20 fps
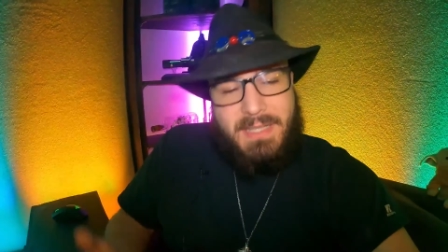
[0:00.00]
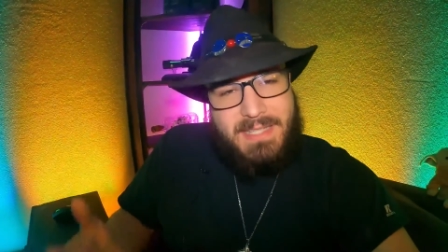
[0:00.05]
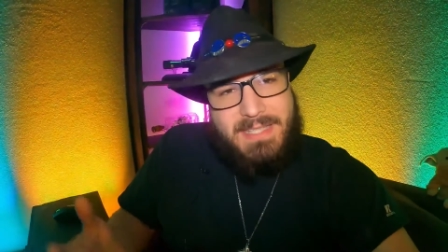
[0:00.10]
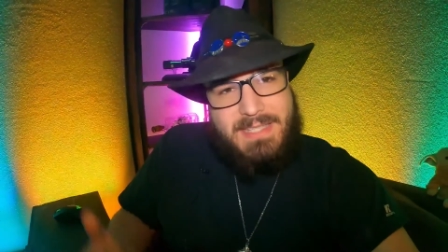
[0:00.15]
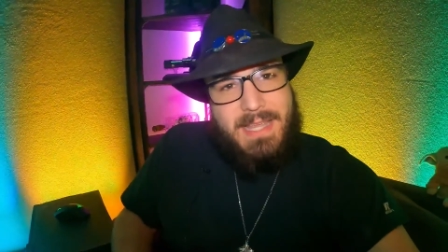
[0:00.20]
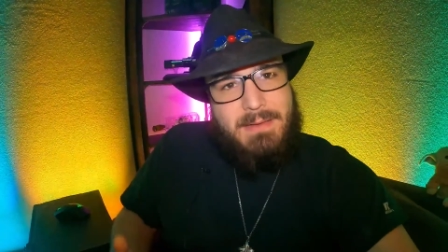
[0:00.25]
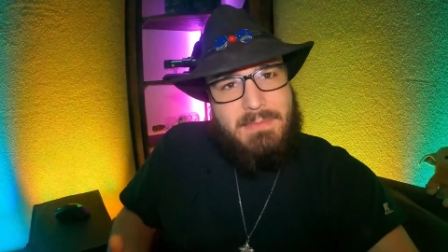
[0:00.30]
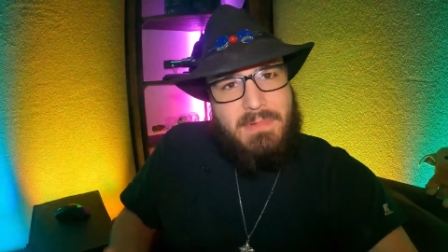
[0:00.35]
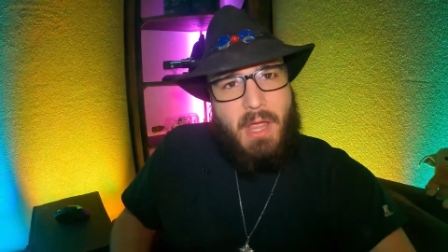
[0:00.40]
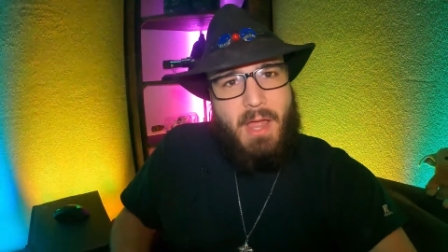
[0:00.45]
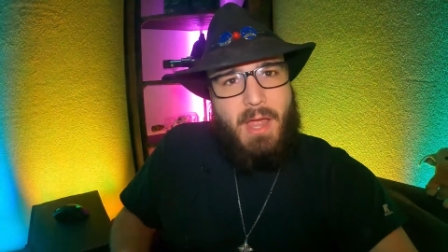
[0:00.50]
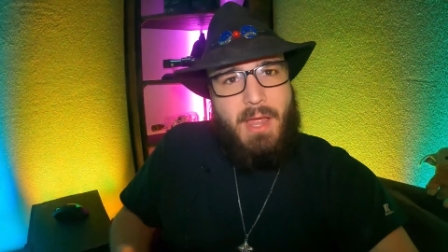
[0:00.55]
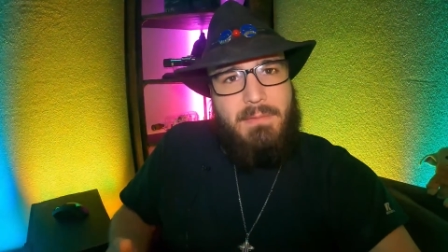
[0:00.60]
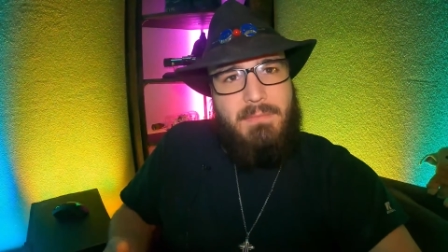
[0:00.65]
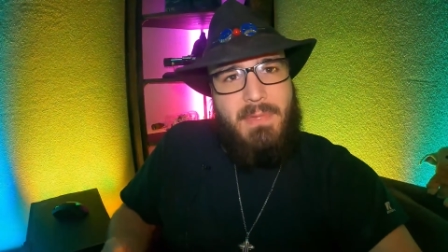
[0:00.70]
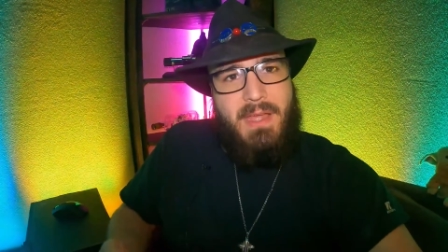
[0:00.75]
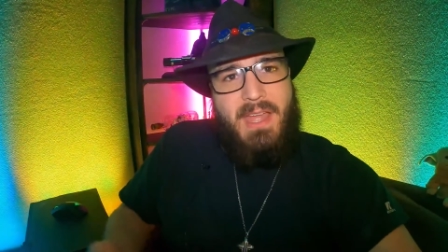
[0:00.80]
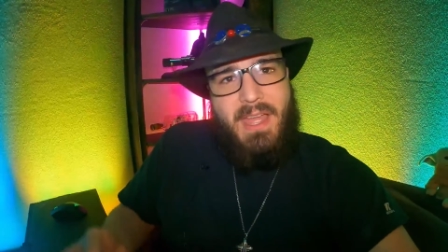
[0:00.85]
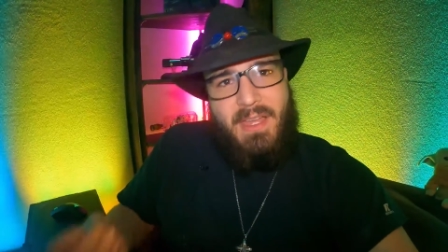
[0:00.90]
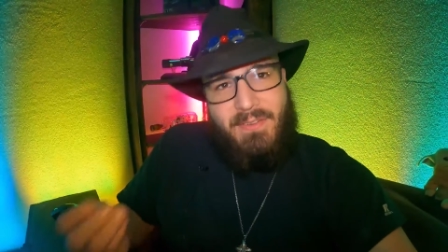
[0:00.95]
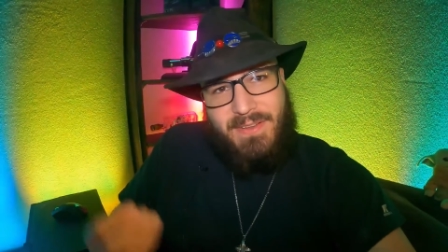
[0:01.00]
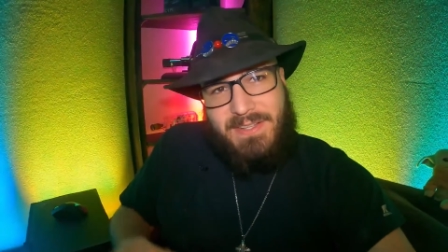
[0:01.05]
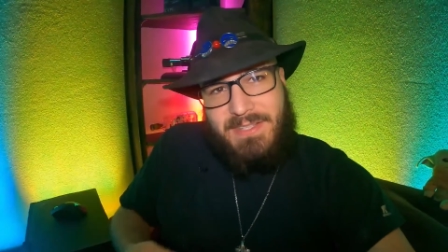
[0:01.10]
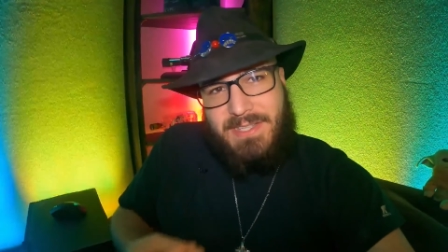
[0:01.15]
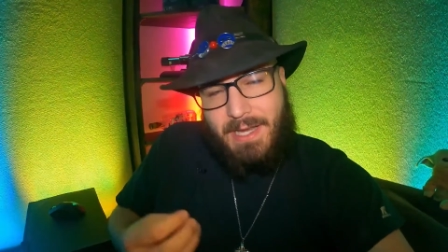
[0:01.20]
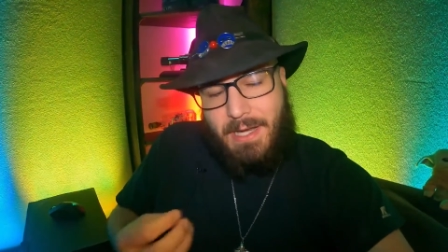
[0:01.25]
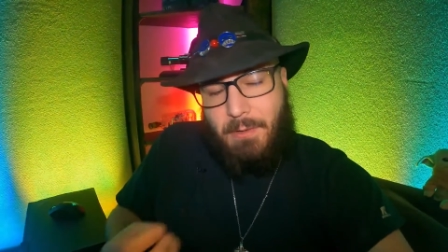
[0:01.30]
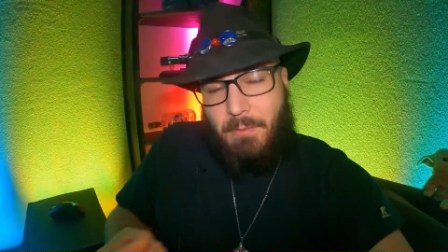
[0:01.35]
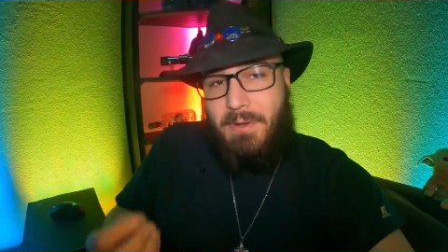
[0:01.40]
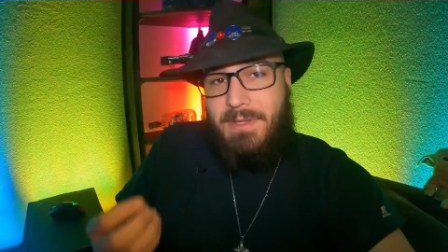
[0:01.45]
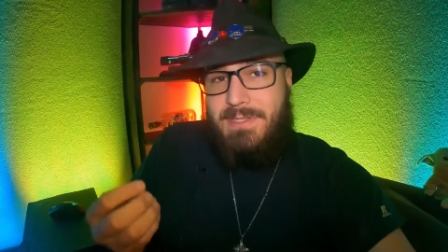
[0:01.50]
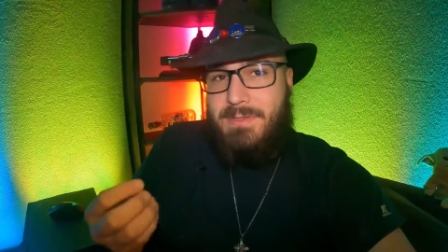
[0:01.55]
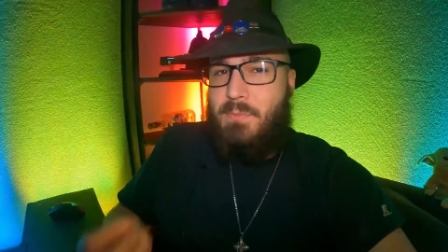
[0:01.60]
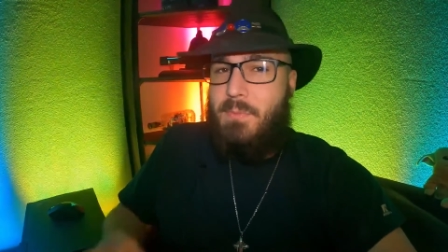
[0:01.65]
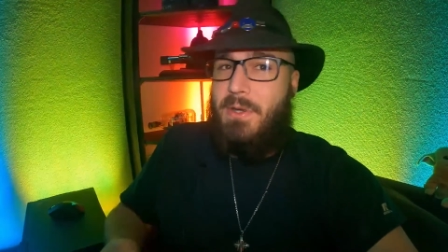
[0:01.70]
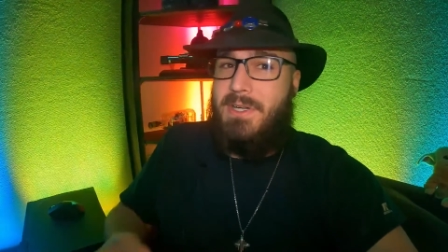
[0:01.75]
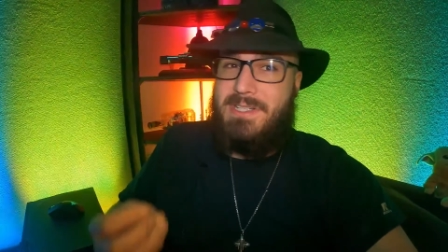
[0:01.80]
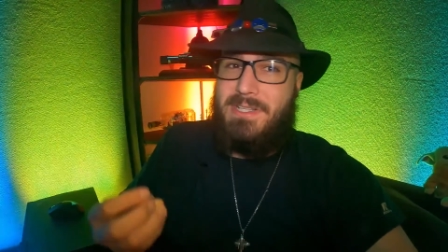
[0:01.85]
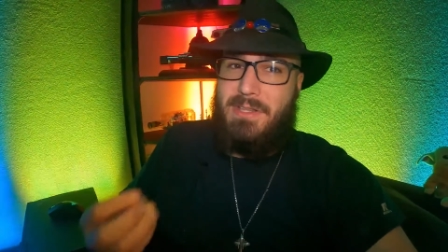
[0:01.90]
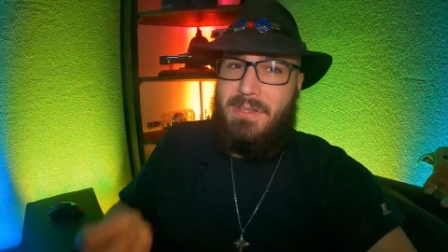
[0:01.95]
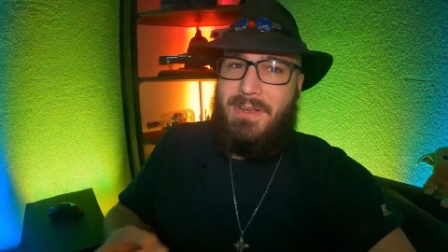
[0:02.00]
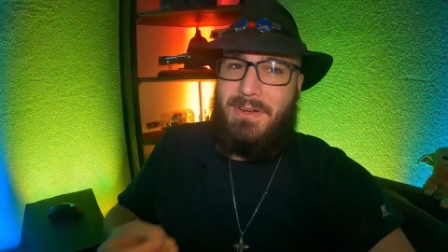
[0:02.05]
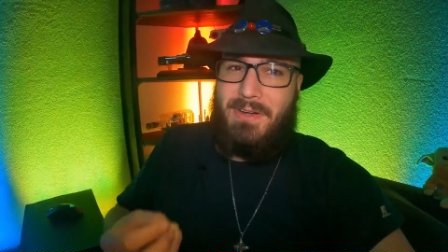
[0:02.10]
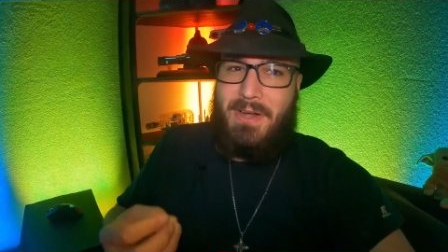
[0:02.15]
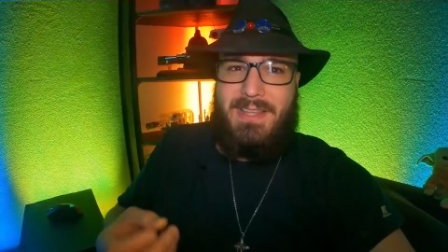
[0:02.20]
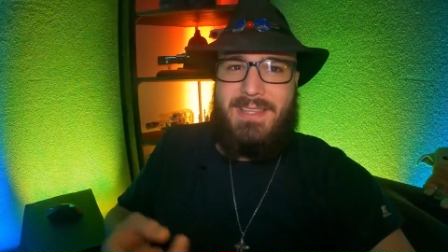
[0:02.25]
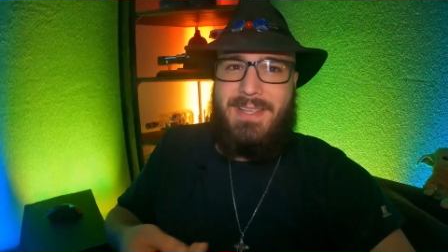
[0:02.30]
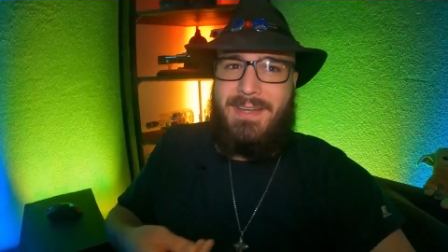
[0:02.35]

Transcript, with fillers: But at the same time, it feels like it runs much longer.